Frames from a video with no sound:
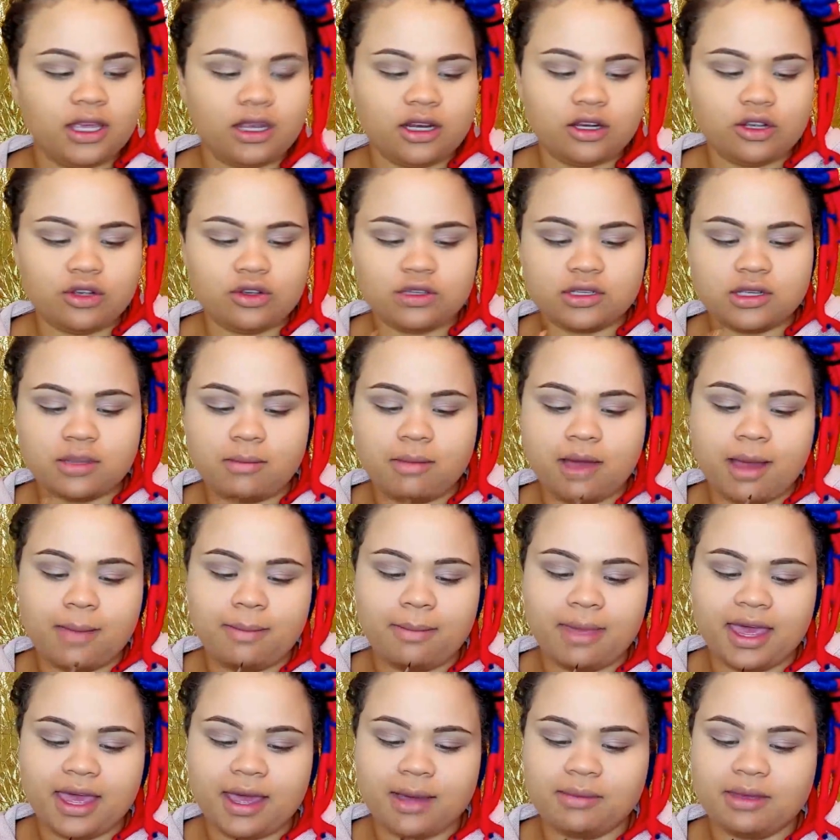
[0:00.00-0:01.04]
in using my
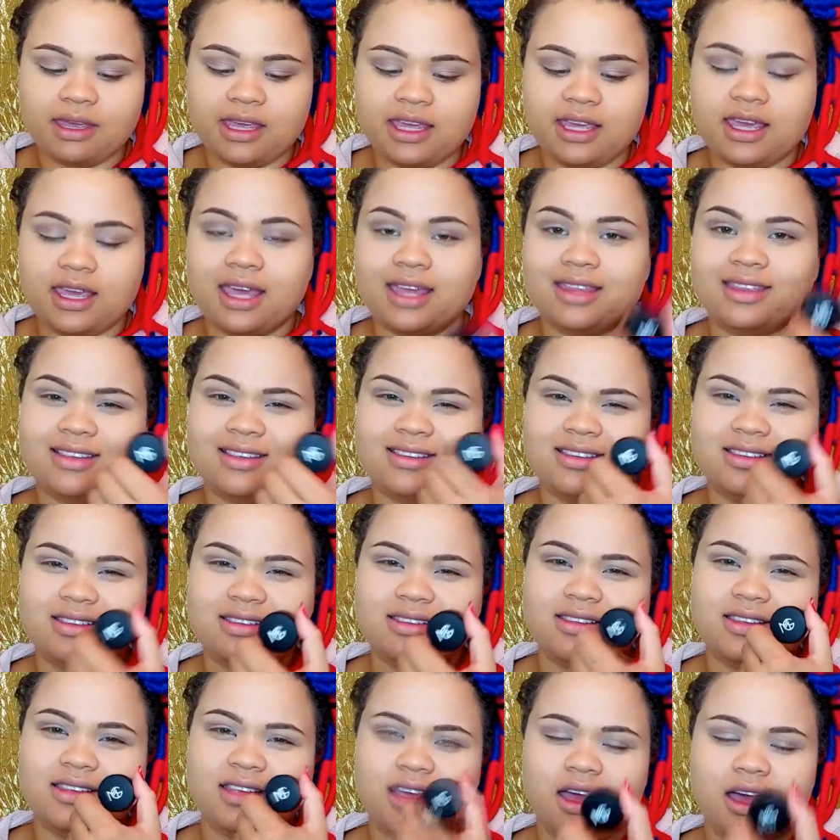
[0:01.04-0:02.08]
Makeup Geek, and this
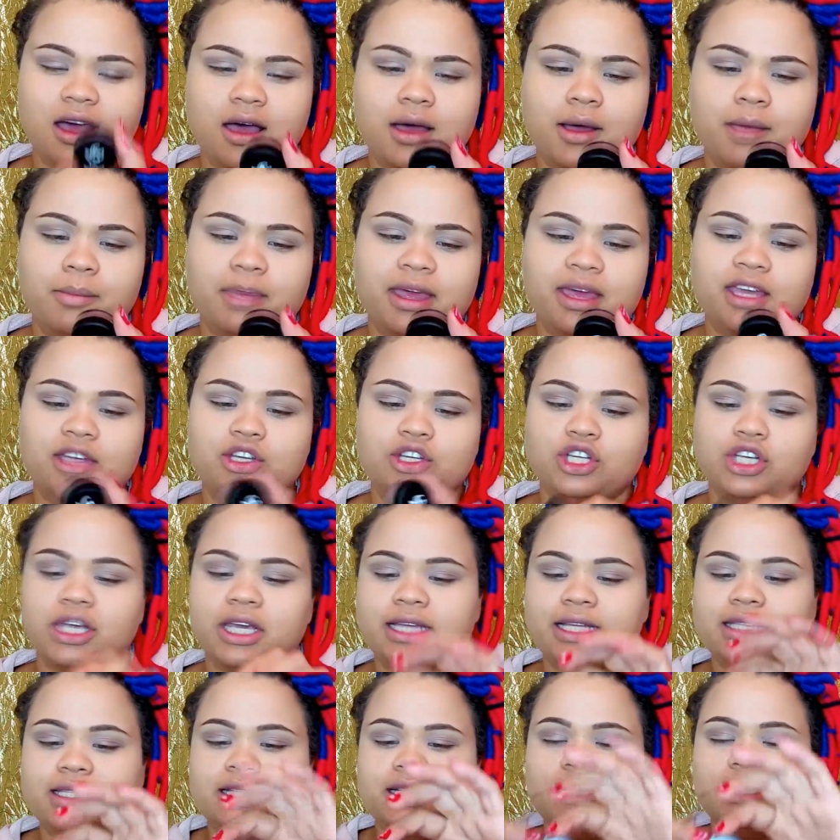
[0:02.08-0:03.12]
is
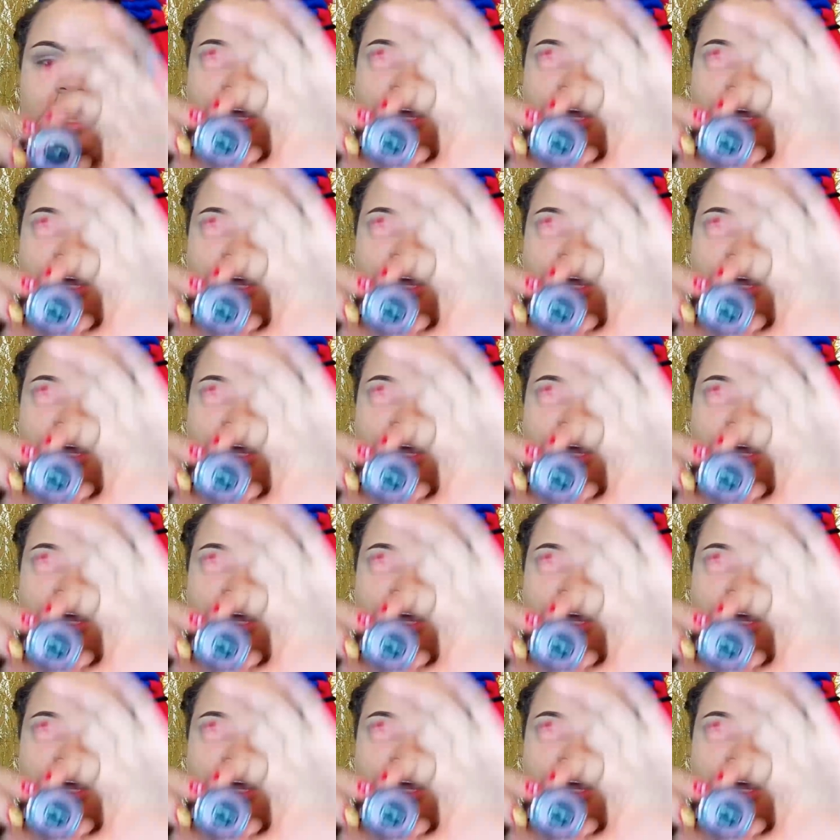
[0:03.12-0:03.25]
Enchanted,